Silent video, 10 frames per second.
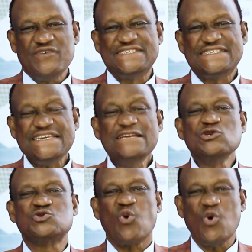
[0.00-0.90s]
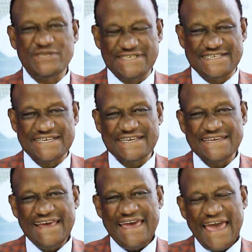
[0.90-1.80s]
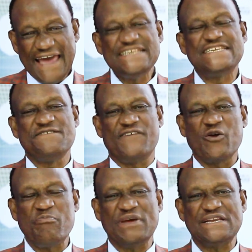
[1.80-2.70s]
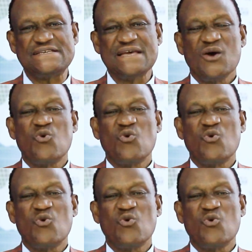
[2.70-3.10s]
Skills Auditing and Development